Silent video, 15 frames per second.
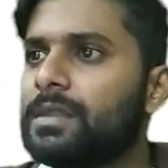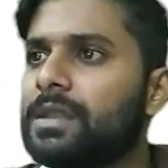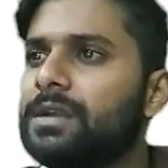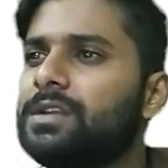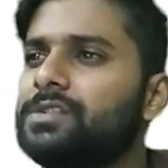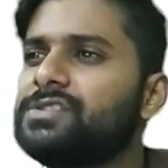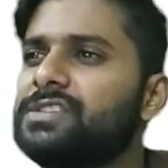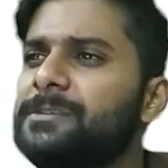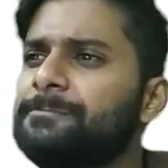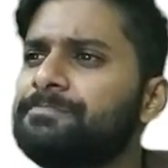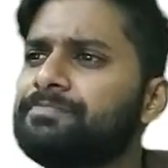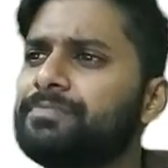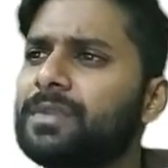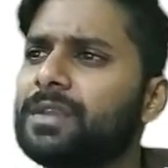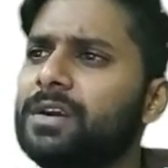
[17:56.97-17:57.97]
Now see,
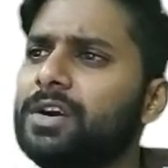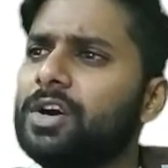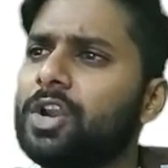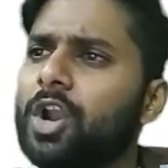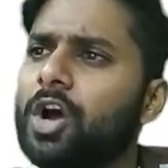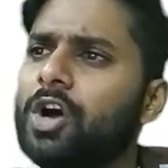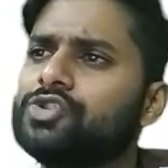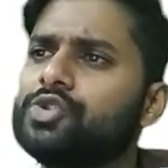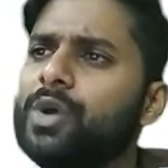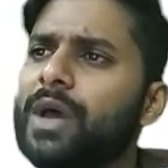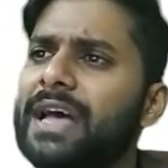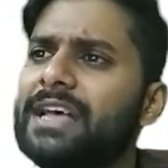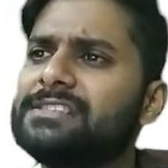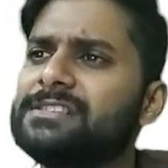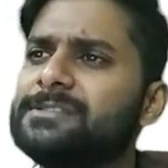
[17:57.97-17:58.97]
Raju
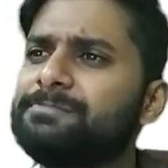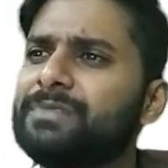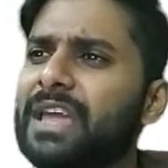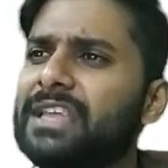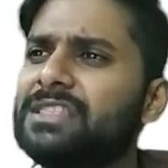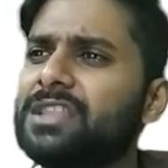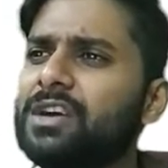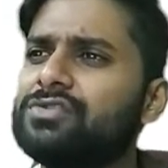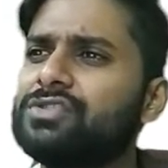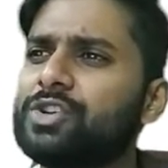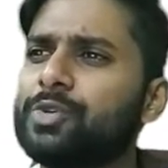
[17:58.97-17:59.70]
has 9,000